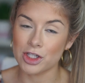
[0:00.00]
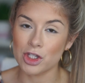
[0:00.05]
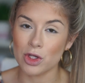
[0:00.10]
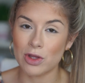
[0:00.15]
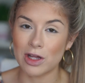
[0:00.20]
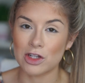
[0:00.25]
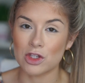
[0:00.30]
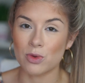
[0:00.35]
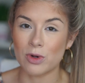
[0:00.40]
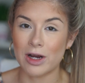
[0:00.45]
so
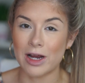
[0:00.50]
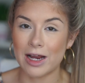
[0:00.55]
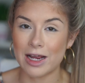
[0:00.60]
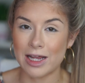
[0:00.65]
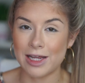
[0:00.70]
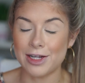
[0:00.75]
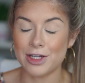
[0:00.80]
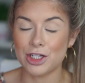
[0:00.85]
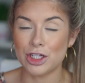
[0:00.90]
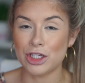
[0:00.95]
that's why I
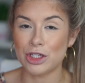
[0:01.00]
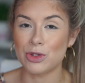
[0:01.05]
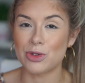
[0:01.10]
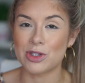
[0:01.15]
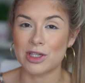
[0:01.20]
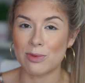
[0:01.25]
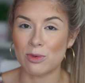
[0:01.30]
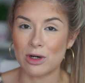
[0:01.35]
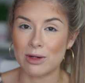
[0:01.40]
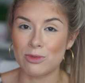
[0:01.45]
hate to
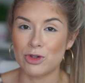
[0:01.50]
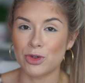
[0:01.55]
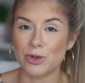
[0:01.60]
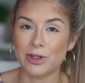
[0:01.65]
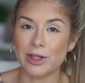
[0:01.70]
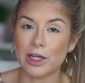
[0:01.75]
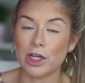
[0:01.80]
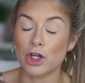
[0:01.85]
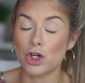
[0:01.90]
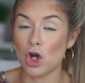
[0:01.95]
use them when I'm
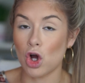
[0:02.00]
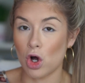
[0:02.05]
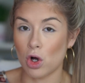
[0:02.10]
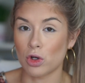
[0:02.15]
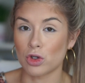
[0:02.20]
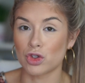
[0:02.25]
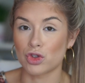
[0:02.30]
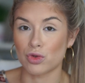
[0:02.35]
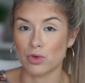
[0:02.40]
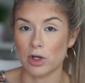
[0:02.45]
doing like an
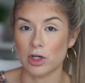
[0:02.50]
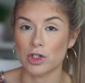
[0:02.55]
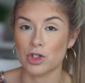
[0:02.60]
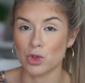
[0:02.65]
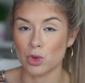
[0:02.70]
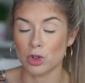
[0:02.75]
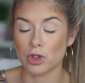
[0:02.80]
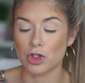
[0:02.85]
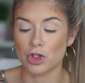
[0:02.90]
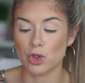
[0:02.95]
all
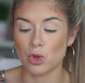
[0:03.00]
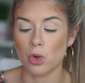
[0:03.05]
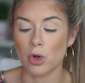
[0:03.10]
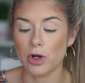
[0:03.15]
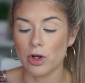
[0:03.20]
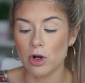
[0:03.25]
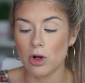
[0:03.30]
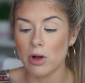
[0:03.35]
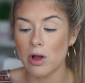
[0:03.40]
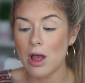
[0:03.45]
drugstore
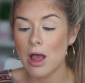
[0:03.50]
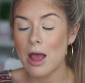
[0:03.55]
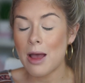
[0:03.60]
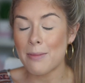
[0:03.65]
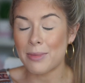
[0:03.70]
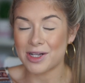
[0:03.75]
tutorial.